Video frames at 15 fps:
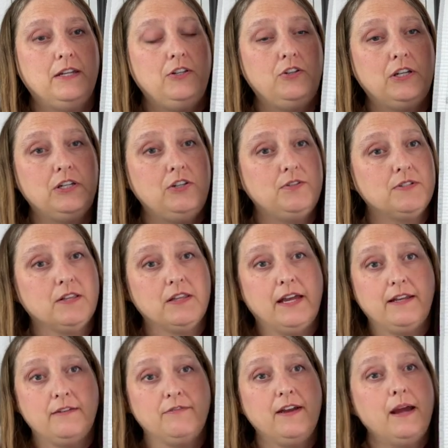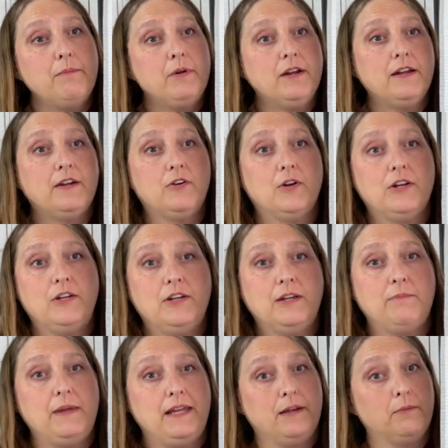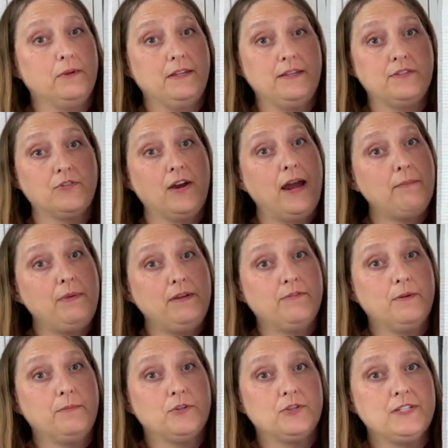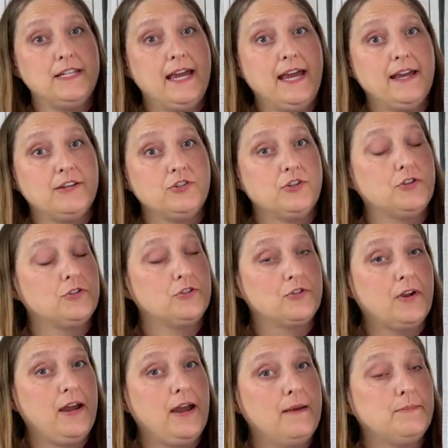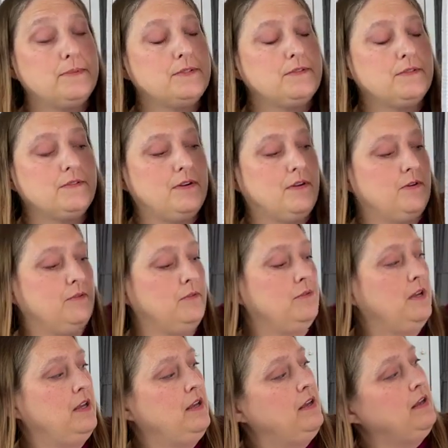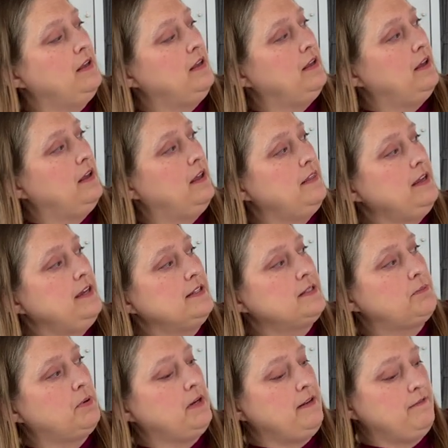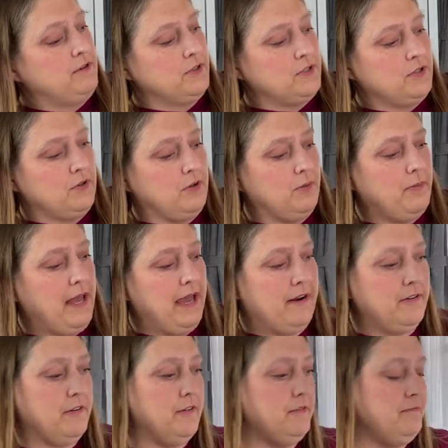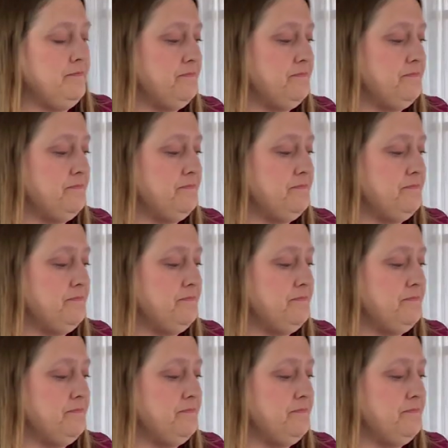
And you can use a line of fabric, or you could make it really scrappy from your stash or your scraps. So I think it's a pretty versatile pattern.